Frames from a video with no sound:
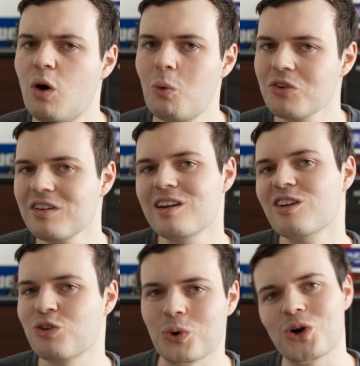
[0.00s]
Well,
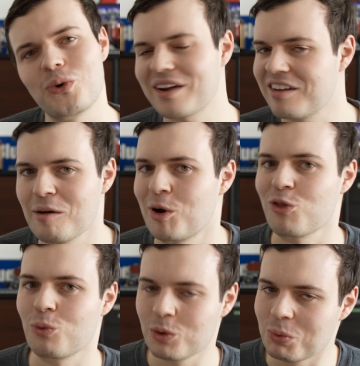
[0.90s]
cynics were quick to come out
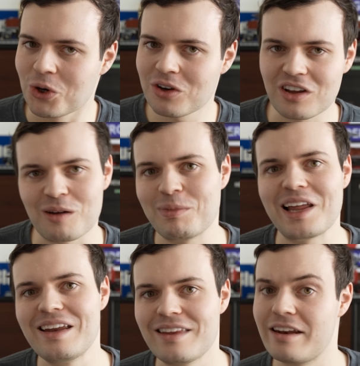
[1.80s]
of the woodwork to
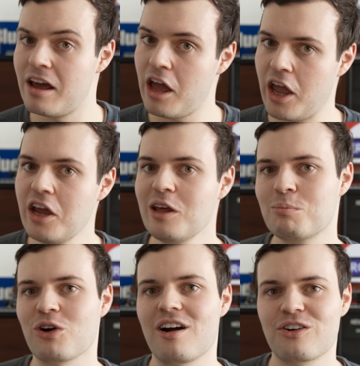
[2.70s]
complain that any
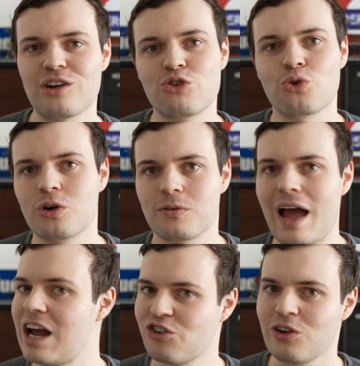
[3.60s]
progress short of
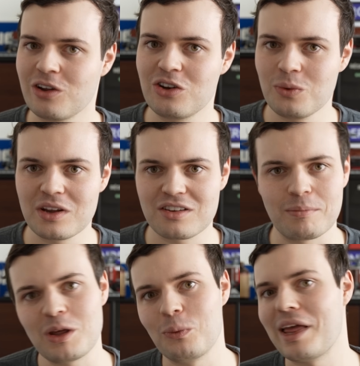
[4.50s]
actually doing
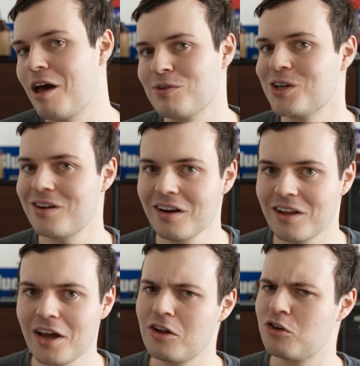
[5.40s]
something we haven't done
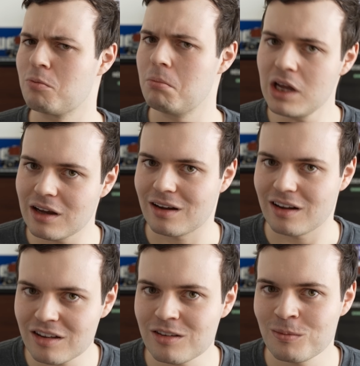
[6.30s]
yet is
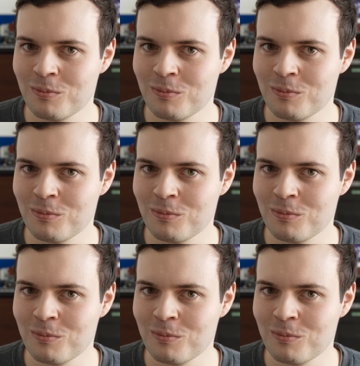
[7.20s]
meaningless.